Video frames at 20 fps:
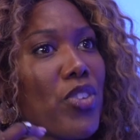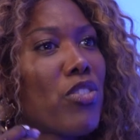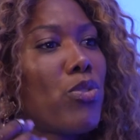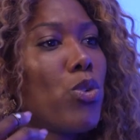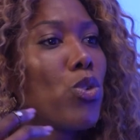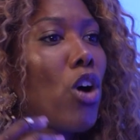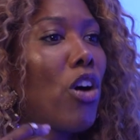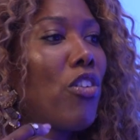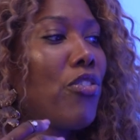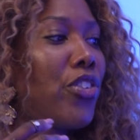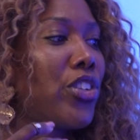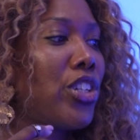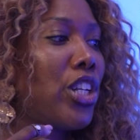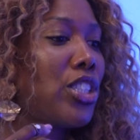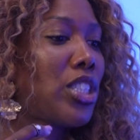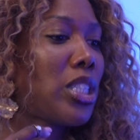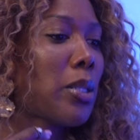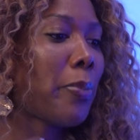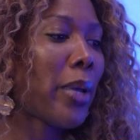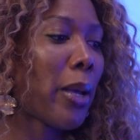feel
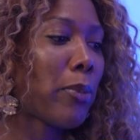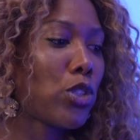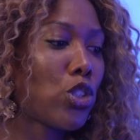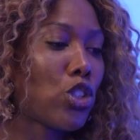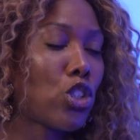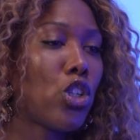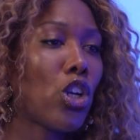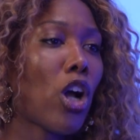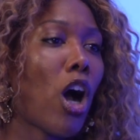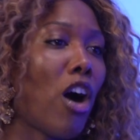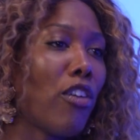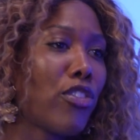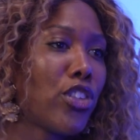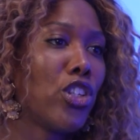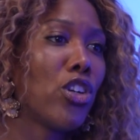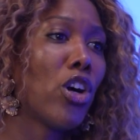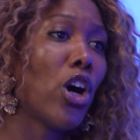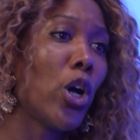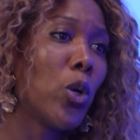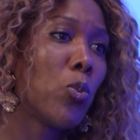confident to be able to just look after
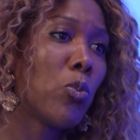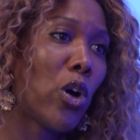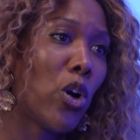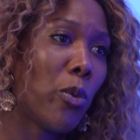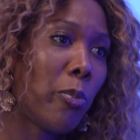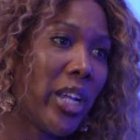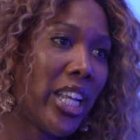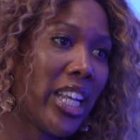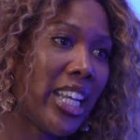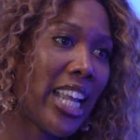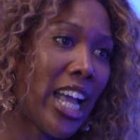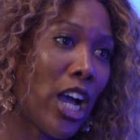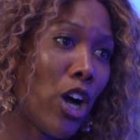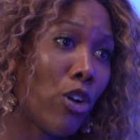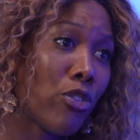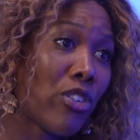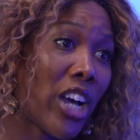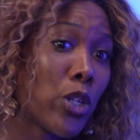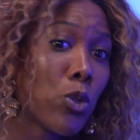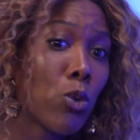your own well-being and
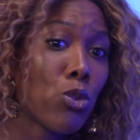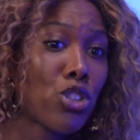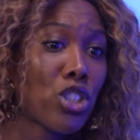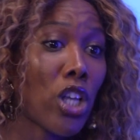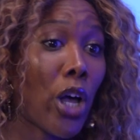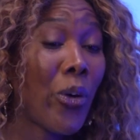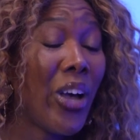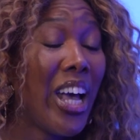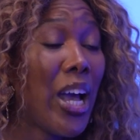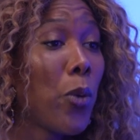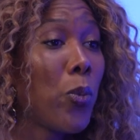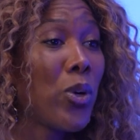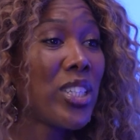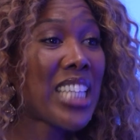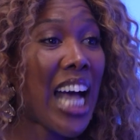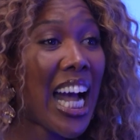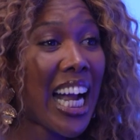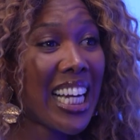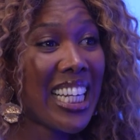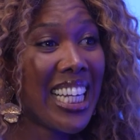health. And also we're
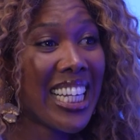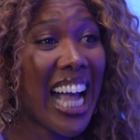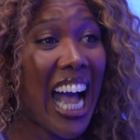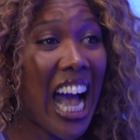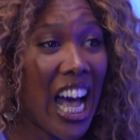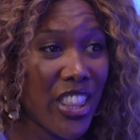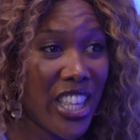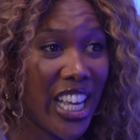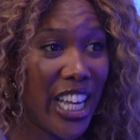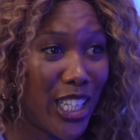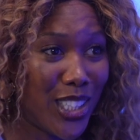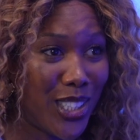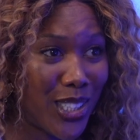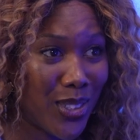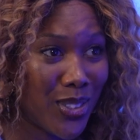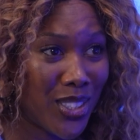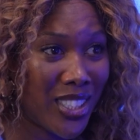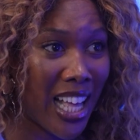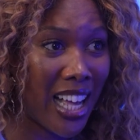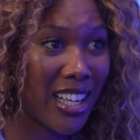tackling other
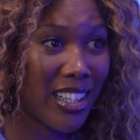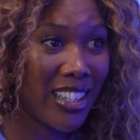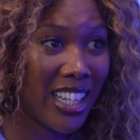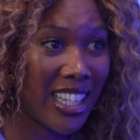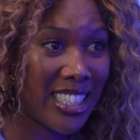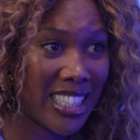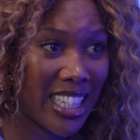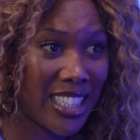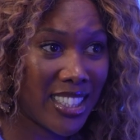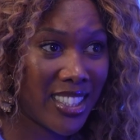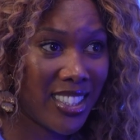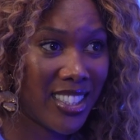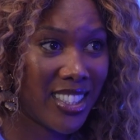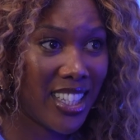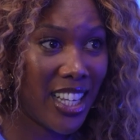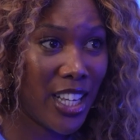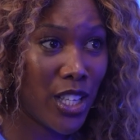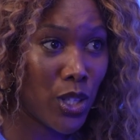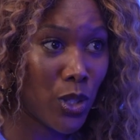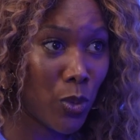issues that exist
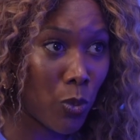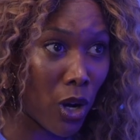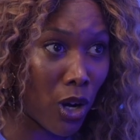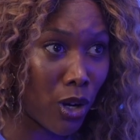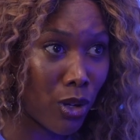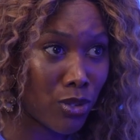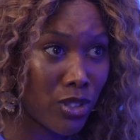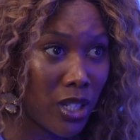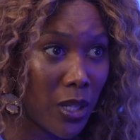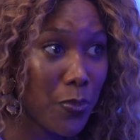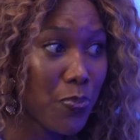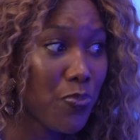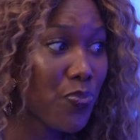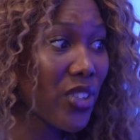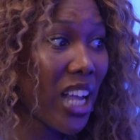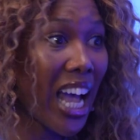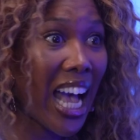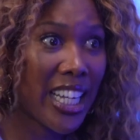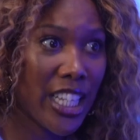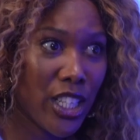in the world
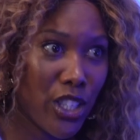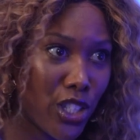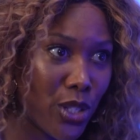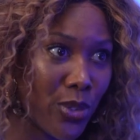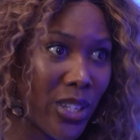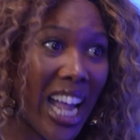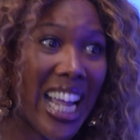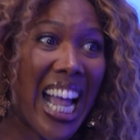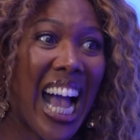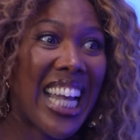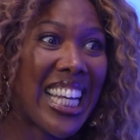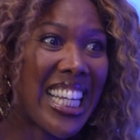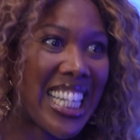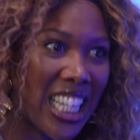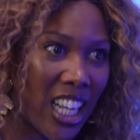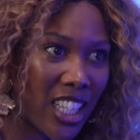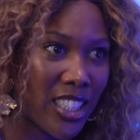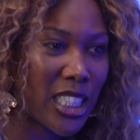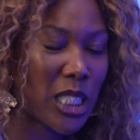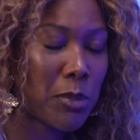and in the UK and in
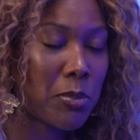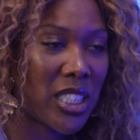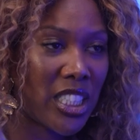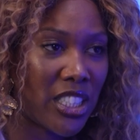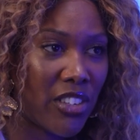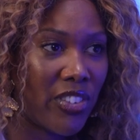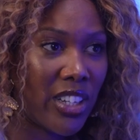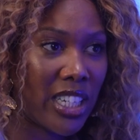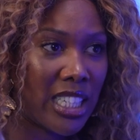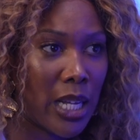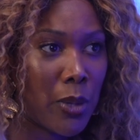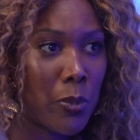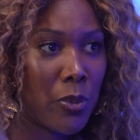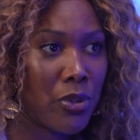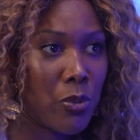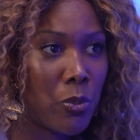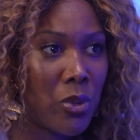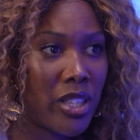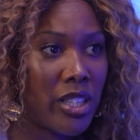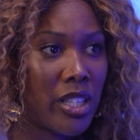London specifically
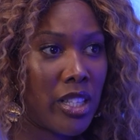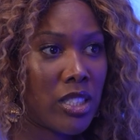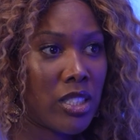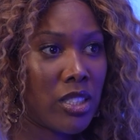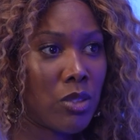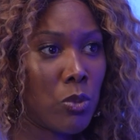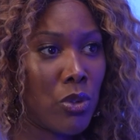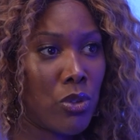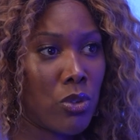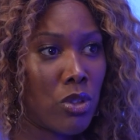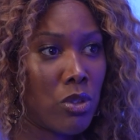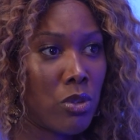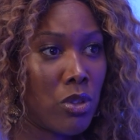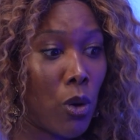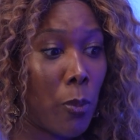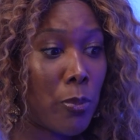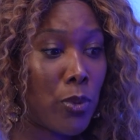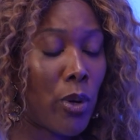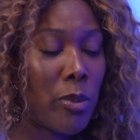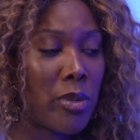with the
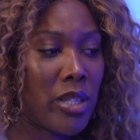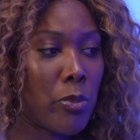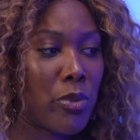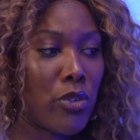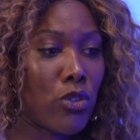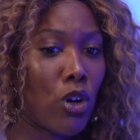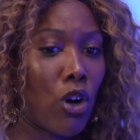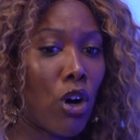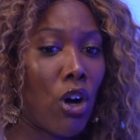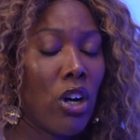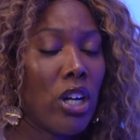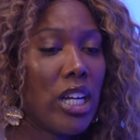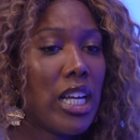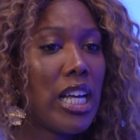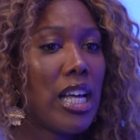appointment that we've got.